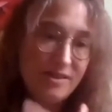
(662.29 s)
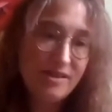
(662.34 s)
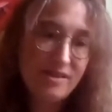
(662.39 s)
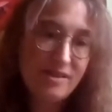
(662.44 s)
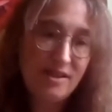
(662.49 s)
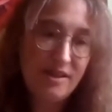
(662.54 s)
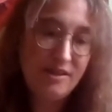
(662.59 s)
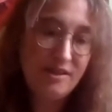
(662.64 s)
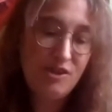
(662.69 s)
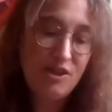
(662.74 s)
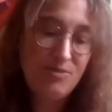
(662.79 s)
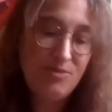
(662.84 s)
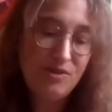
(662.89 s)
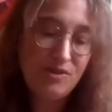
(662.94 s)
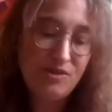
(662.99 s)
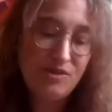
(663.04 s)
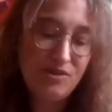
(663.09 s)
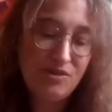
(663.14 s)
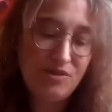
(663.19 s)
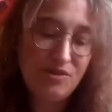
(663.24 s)
thing, she
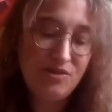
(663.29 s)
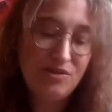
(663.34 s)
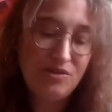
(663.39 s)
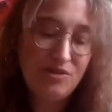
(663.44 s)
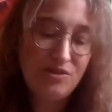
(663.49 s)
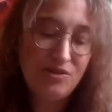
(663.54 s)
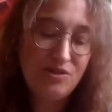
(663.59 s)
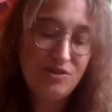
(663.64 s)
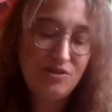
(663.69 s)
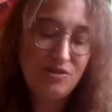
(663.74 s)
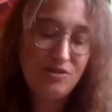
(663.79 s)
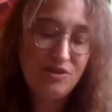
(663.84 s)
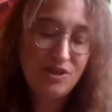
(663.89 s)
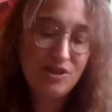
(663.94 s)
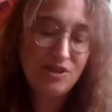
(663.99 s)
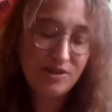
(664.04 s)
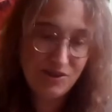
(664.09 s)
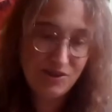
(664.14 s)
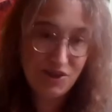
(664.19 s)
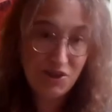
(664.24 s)
wasn't
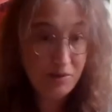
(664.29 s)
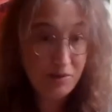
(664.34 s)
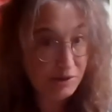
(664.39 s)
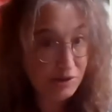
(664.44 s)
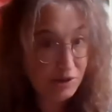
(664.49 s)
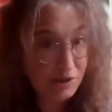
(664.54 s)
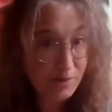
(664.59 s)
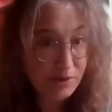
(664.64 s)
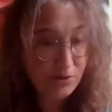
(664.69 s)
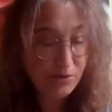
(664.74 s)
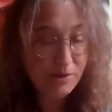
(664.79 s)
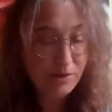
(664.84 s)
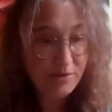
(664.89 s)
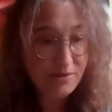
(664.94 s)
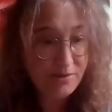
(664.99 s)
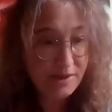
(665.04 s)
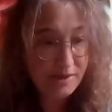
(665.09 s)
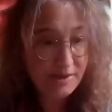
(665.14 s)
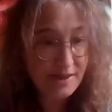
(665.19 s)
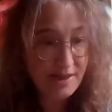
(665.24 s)
just Jewish, she was also
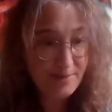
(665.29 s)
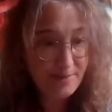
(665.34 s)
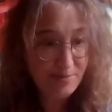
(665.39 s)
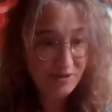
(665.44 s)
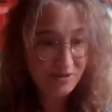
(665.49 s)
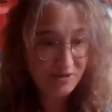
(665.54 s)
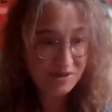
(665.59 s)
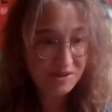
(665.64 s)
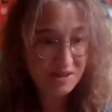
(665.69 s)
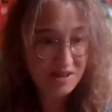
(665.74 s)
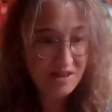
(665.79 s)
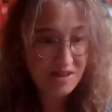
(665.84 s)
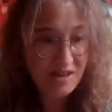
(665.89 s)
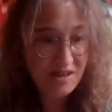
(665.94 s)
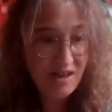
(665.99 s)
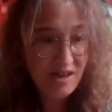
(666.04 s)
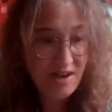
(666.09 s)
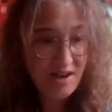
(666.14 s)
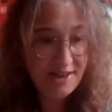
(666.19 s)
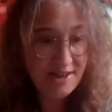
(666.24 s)
disabled.
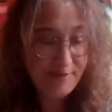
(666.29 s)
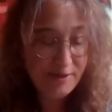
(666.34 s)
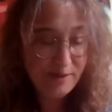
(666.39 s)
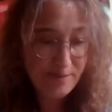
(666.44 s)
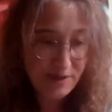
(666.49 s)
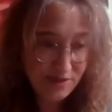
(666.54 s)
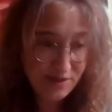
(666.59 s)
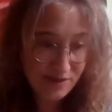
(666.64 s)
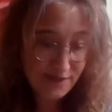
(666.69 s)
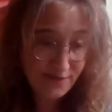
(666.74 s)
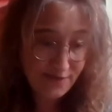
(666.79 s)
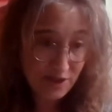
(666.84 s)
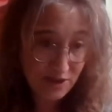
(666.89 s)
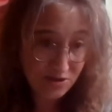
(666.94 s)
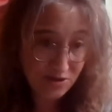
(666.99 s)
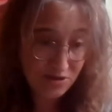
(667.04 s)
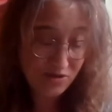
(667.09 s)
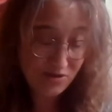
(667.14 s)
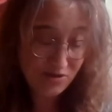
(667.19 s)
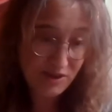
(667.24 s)
And it was because of her
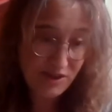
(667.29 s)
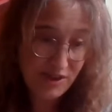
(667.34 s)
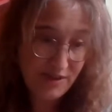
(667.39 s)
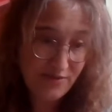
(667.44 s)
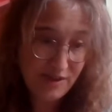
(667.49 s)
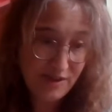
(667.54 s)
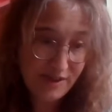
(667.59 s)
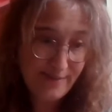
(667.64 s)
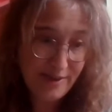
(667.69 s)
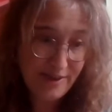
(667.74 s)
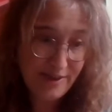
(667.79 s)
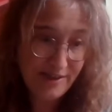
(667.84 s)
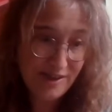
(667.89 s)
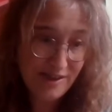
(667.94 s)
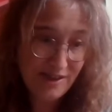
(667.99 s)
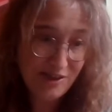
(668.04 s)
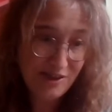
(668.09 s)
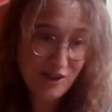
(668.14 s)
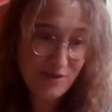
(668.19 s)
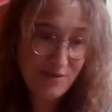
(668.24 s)
cognitive disability
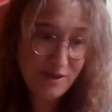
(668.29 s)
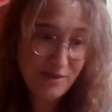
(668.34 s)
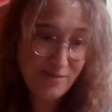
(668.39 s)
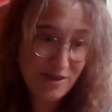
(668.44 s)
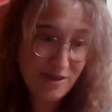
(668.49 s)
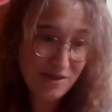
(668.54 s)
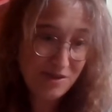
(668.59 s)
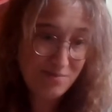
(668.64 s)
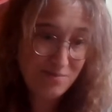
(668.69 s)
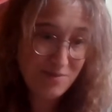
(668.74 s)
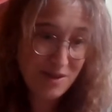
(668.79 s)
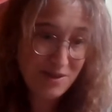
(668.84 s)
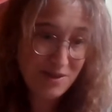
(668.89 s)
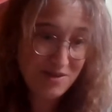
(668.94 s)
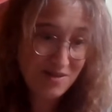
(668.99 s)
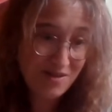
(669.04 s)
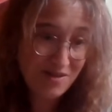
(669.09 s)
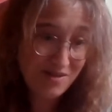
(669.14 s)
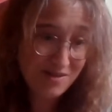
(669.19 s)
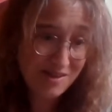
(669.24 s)
that she was murdered by the
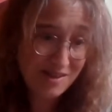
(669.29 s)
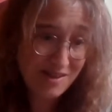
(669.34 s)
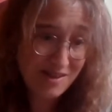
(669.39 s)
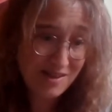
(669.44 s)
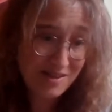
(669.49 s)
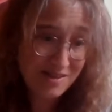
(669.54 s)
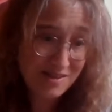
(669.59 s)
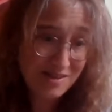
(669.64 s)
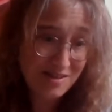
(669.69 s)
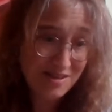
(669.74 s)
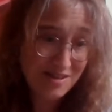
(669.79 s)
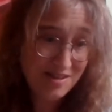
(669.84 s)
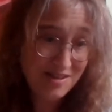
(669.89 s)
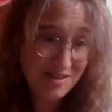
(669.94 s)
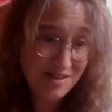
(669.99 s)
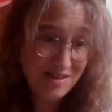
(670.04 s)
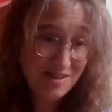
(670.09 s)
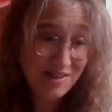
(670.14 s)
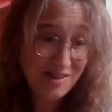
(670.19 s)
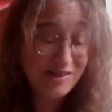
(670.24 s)
Nazis.
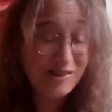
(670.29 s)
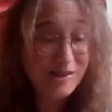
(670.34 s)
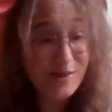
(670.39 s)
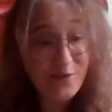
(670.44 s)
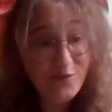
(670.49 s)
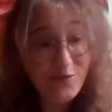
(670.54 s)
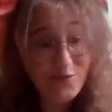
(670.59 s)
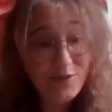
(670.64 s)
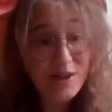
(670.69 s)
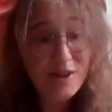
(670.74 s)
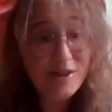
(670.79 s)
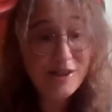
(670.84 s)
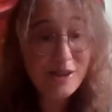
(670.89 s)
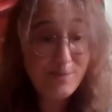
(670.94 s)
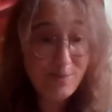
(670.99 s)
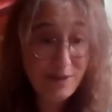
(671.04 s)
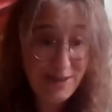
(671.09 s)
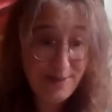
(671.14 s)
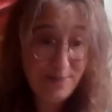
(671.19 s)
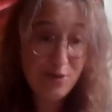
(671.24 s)
Because the
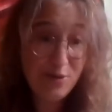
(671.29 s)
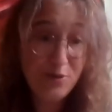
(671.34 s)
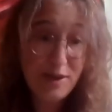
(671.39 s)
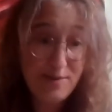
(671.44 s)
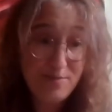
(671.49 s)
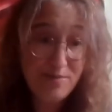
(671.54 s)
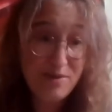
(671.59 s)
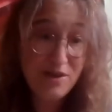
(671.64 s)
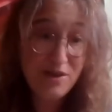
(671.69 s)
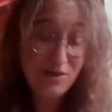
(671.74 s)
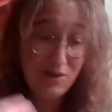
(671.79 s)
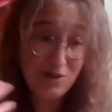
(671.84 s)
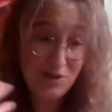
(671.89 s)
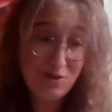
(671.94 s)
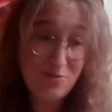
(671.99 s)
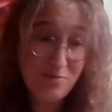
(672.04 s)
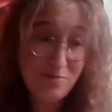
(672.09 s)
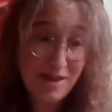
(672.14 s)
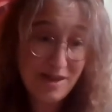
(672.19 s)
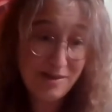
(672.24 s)
first people they murdered
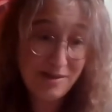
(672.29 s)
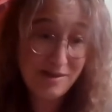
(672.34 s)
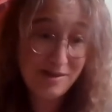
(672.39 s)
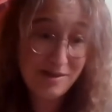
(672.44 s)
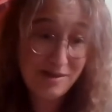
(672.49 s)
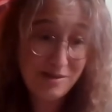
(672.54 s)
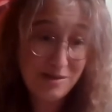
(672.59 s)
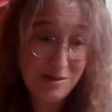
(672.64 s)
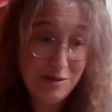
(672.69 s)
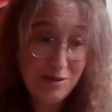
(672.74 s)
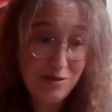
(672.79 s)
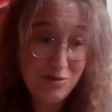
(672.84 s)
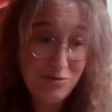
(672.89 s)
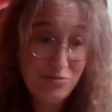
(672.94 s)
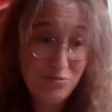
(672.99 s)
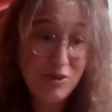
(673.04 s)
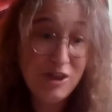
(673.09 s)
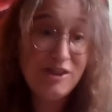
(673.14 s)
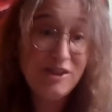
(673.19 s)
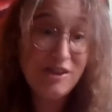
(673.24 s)
en masse
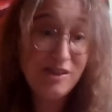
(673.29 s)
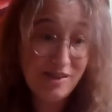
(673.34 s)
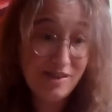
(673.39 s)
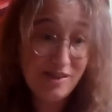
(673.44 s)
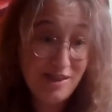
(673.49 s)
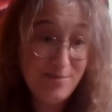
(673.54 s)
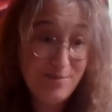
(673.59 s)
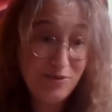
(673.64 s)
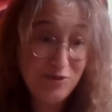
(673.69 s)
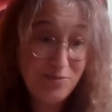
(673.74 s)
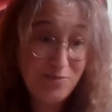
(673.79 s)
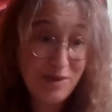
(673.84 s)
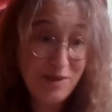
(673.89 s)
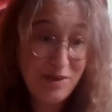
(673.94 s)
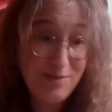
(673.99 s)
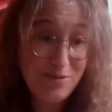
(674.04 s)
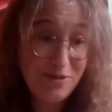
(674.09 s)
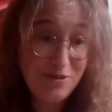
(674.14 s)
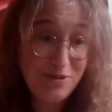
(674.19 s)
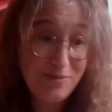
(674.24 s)
were disabled
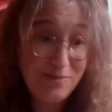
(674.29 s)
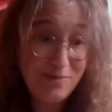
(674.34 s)
people.